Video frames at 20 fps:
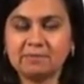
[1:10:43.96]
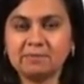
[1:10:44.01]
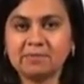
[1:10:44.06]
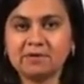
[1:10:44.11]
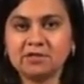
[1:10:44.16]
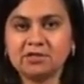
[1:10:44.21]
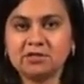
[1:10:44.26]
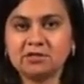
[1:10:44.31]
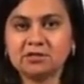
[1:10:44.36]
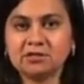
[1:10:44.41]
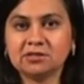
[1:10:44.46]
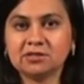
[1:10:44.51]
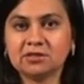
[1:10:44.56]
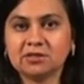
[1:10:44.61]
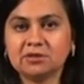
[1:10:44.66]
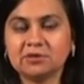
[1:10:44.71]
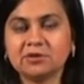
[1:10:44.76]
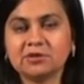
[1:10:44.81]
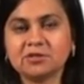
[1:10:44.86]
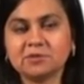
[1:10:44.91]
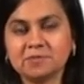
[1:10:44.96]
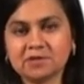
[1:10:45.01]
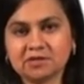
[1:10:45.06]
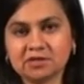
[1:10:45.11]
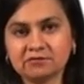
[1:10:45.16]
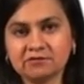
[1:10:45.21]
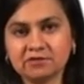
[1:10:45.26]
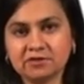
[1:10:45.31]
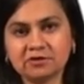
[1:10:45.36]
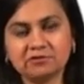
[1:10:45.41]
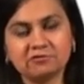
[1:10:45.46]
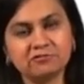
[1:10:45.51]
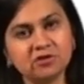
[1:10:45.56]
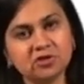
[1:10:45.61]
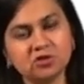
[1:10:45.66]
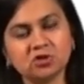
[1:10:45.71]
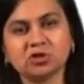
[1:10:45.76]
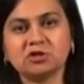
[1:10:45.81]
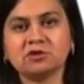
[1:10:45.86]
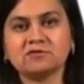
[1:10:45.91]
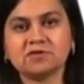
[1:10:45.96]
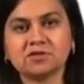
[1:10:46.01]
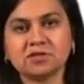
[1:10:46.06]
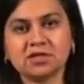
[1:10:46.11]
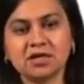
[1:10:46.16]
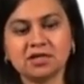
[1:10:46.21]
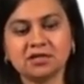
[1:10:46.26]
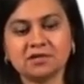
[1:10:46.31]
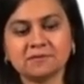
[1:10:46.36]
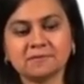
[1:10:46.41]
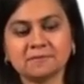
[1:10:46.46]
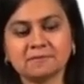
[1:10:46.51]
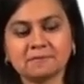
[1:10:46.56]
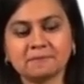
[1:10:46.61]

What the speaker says: a particular or a specific feature of style.